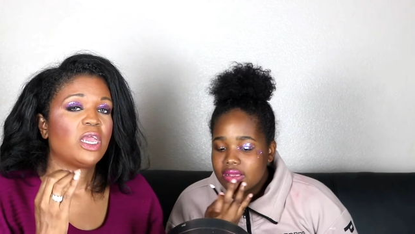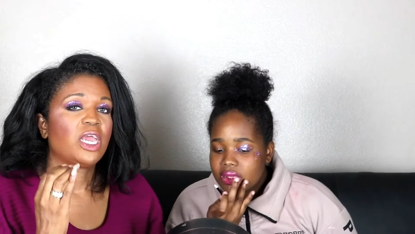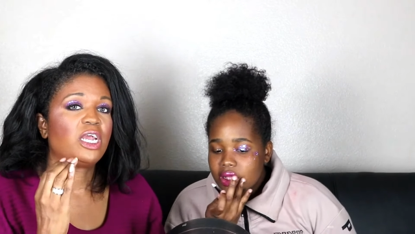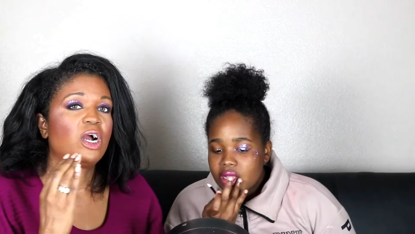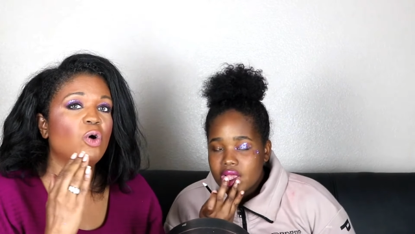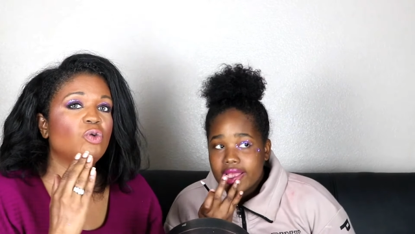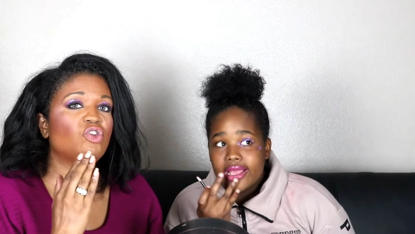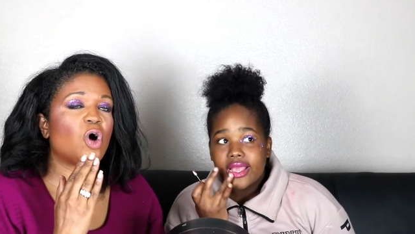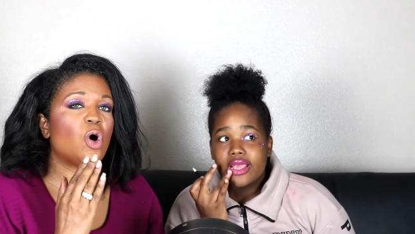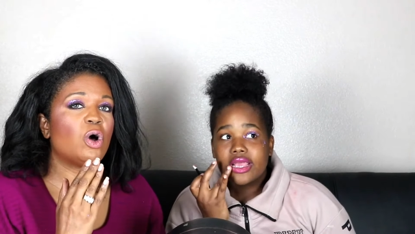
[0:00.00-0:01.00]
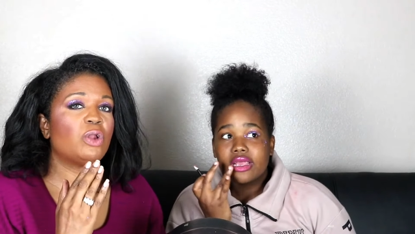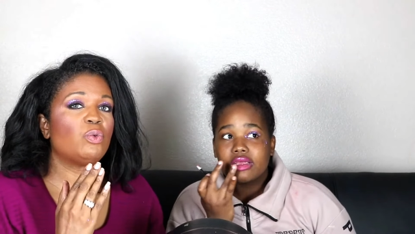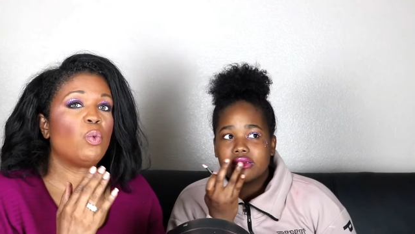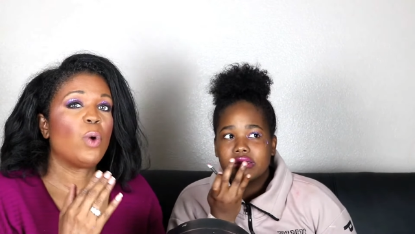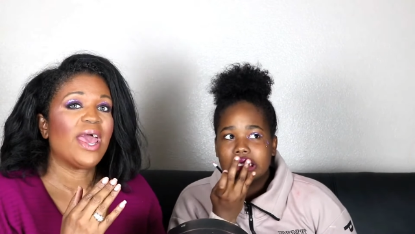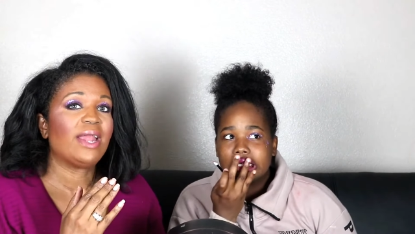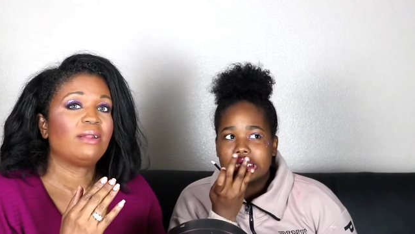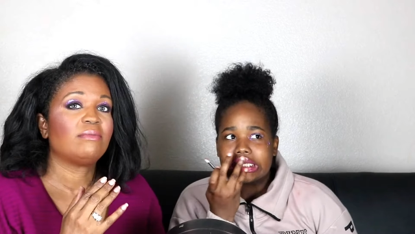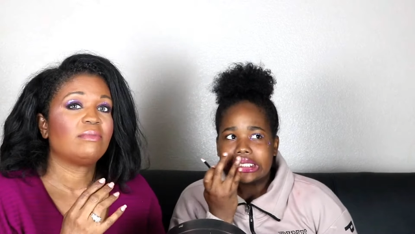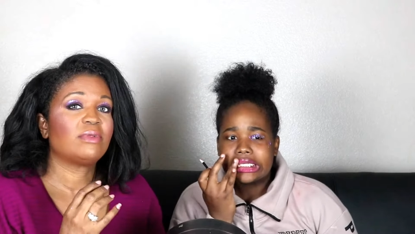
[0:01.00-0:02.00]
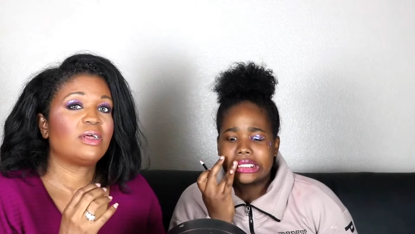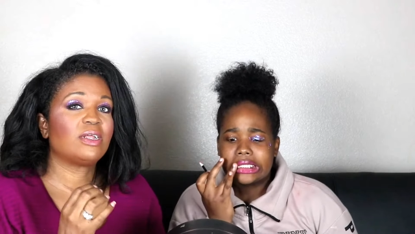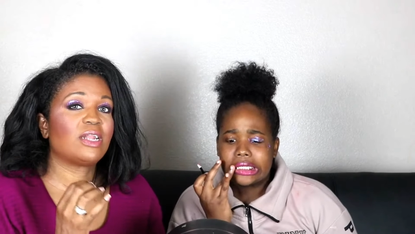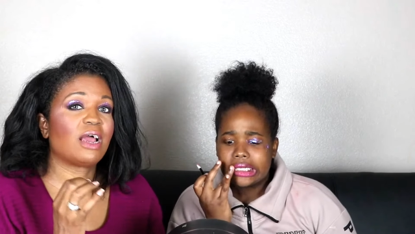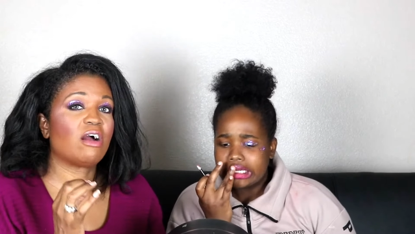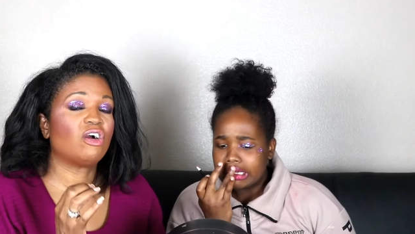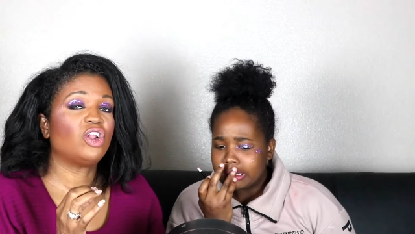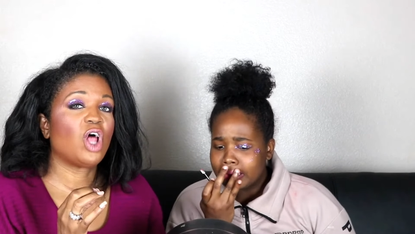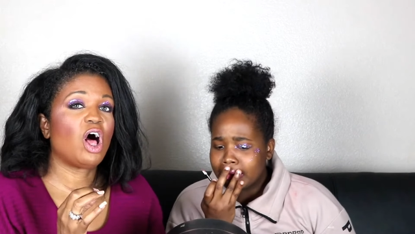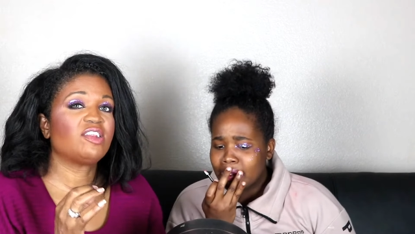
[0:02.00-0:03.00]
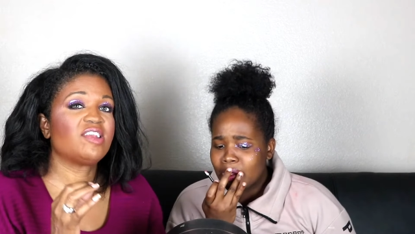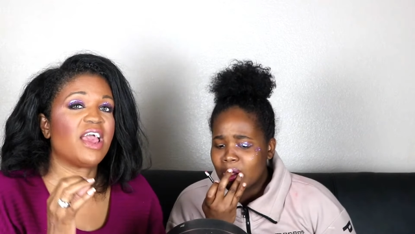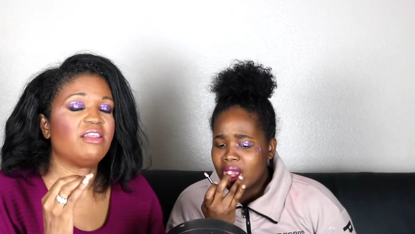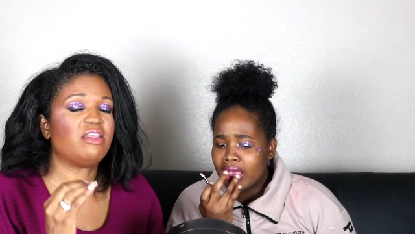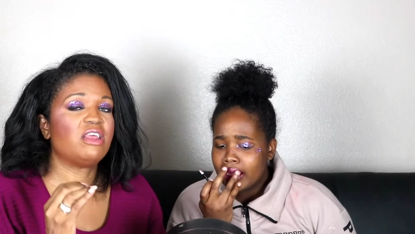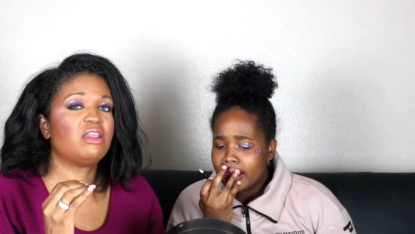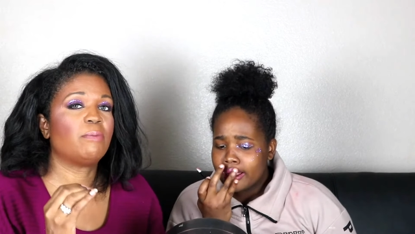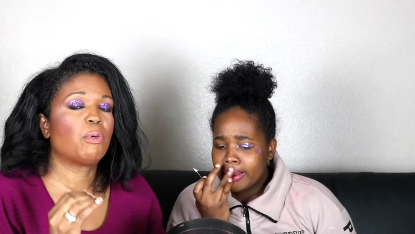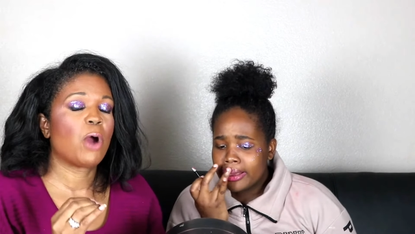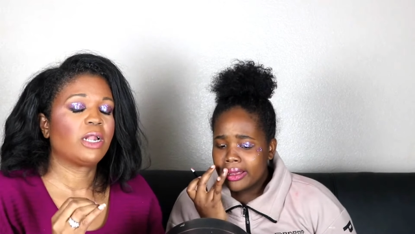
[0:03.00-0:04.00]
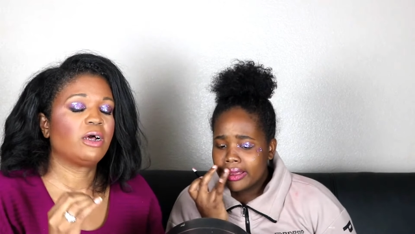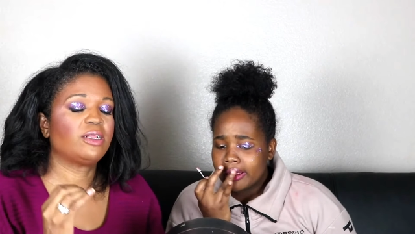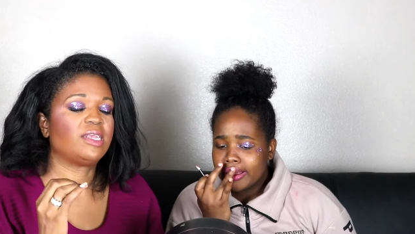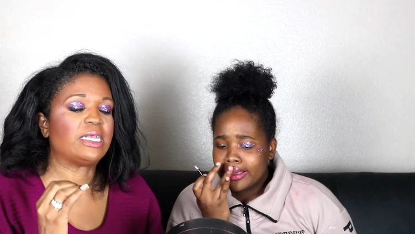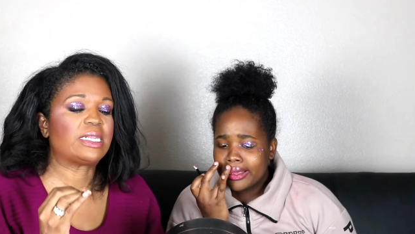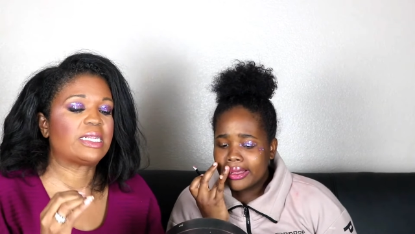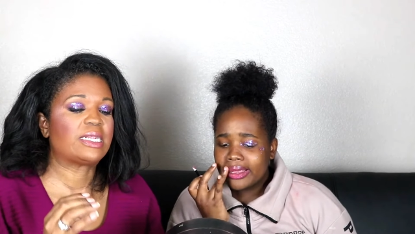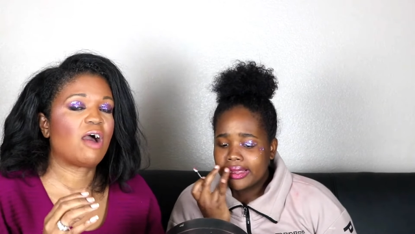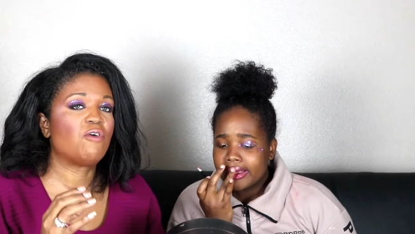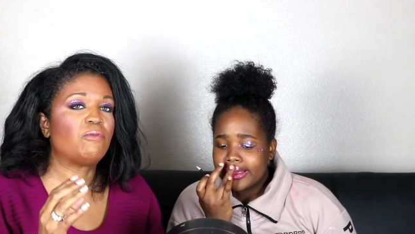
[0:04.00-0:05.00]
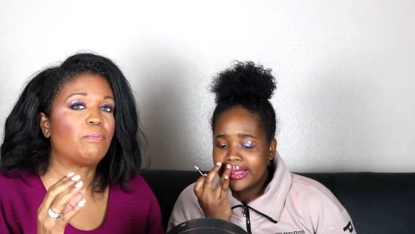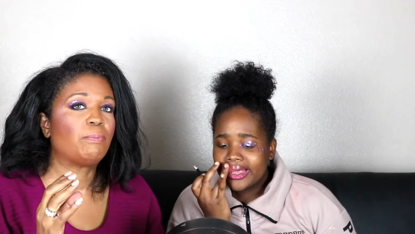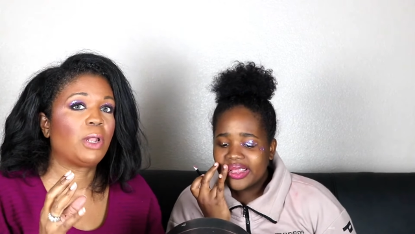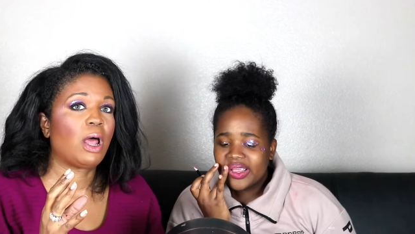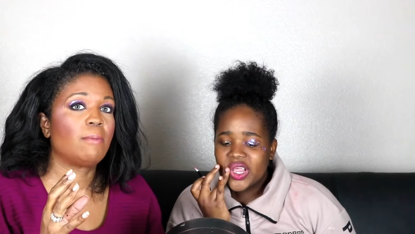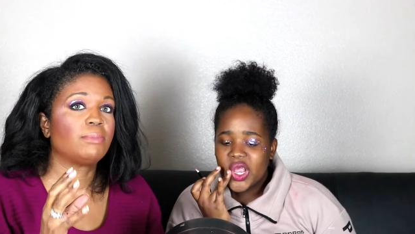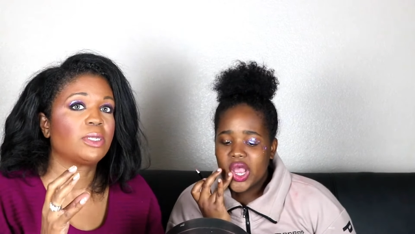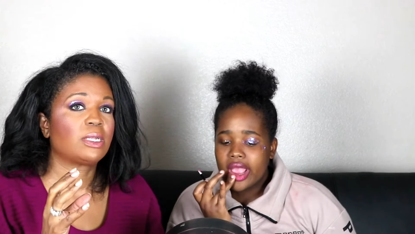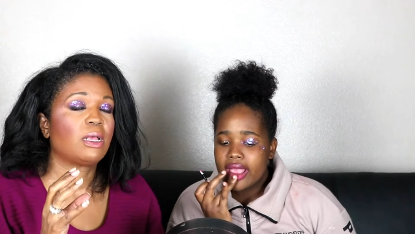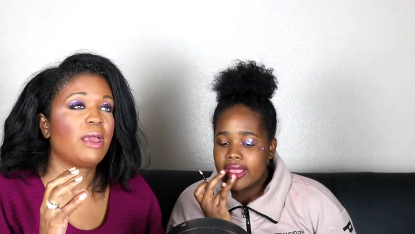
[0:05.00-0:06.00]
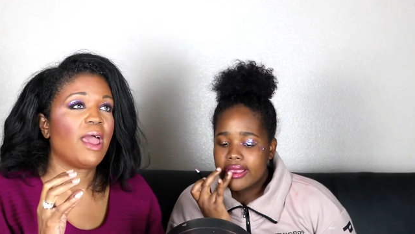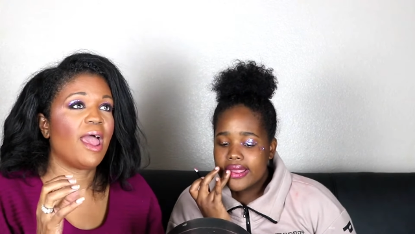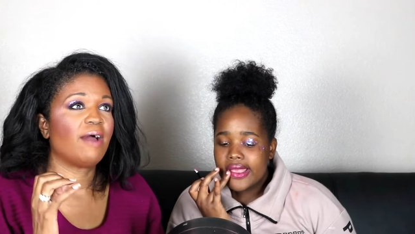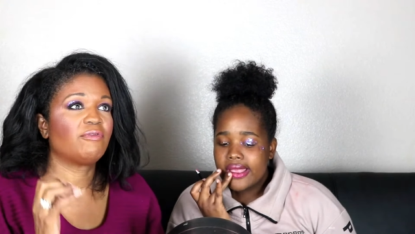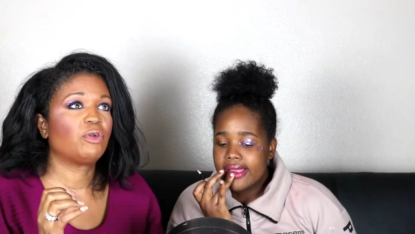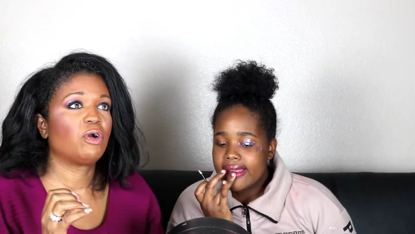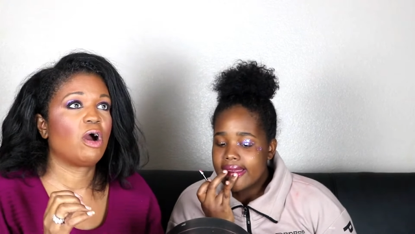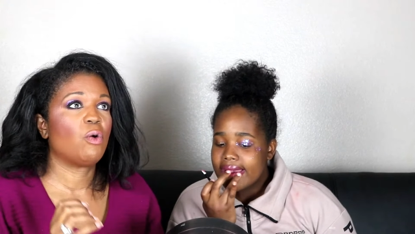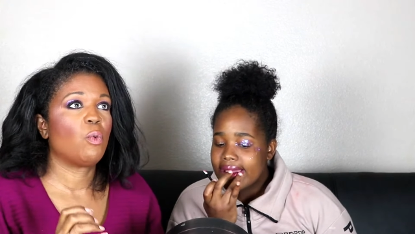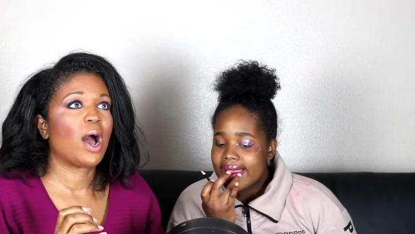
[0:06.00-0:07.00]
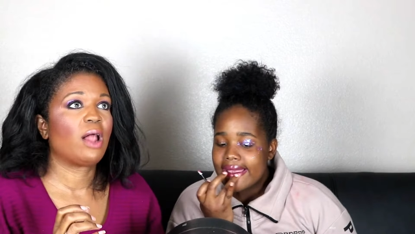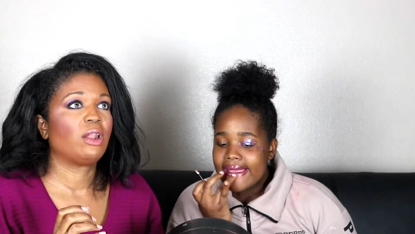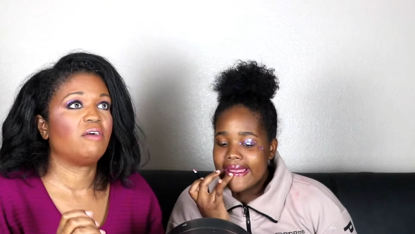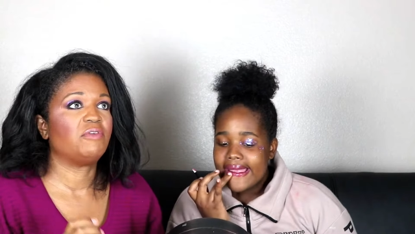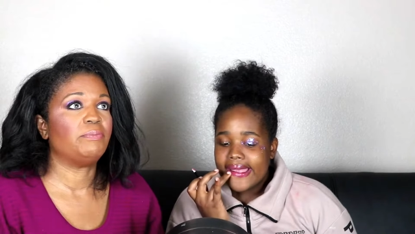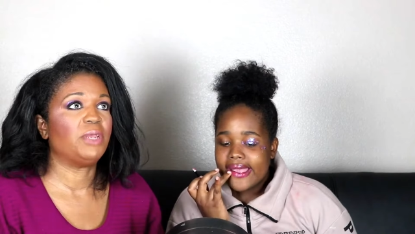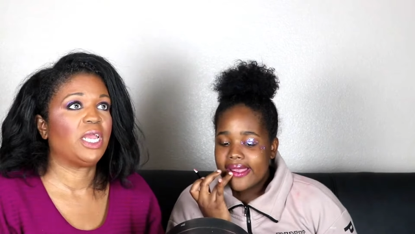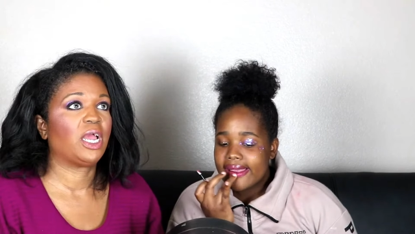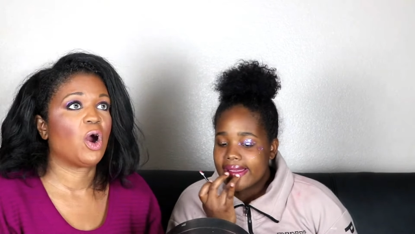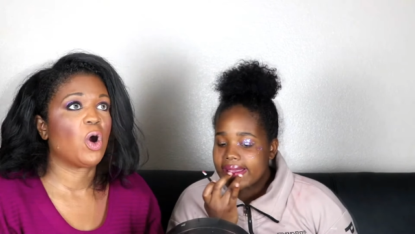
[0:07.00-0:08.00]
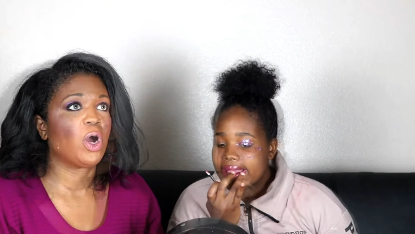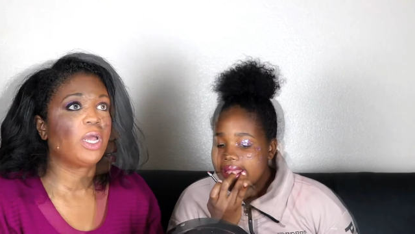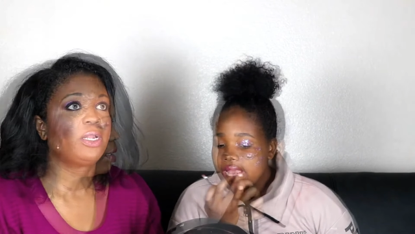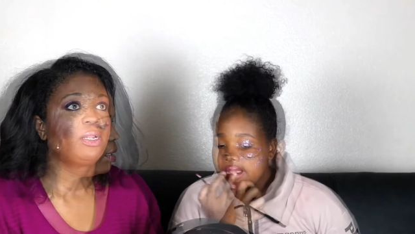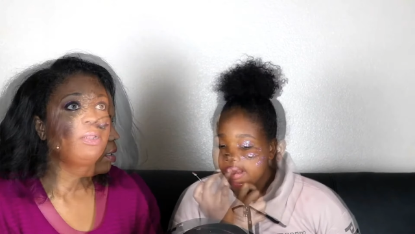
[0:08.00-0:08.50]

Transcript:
Speaker 1: it goes on wet like a gloss and then the product itself plumps after a while of it being on.